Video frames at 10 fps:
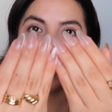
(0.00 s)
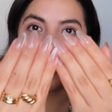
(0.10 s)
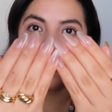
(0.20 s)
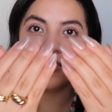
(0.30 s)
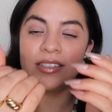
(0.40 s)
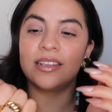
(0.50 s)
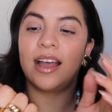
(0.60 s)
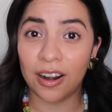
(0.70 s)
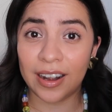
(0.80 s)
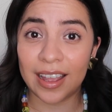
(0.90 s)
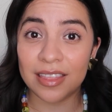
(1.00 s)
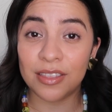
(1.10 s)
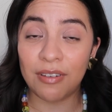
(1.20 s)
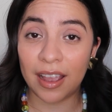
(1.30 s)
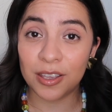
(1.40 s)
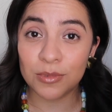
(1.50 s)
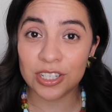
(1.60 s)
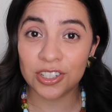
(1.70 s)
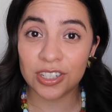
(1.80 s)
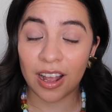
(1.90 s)
nails. All right, the vacuum
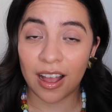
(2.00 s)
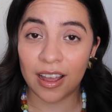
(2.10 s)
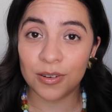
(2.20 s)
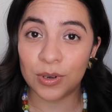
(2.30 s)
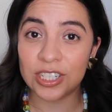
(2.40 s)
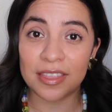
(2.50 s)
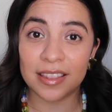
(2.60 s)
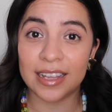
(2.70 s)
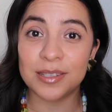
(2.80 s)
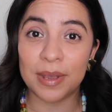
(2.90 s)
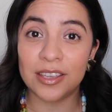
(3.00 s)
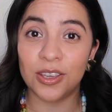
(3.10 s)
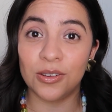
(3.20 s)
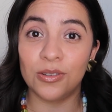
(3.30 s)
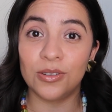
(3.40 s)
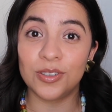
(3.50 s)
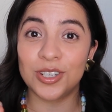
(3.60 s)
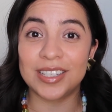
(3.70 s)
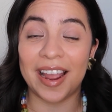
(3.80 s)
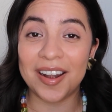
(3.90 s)
just turned on, which I think that's my cue
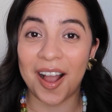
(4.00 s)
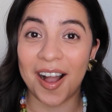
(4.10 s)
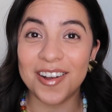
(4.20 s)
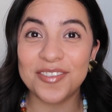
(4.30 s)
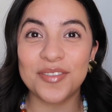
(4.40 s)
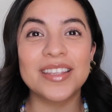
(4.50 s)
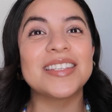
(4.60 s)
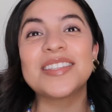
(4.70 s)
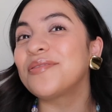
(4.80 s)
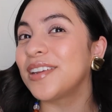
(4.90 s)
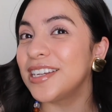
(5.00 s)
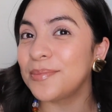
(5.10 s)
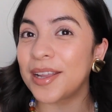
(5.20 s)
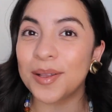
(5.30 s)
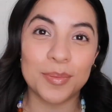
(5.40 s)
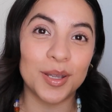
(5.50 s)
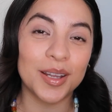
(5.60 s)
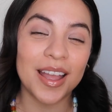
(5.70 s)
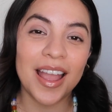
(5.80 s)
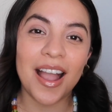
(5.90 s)
to sign off. This is the finished makeup look.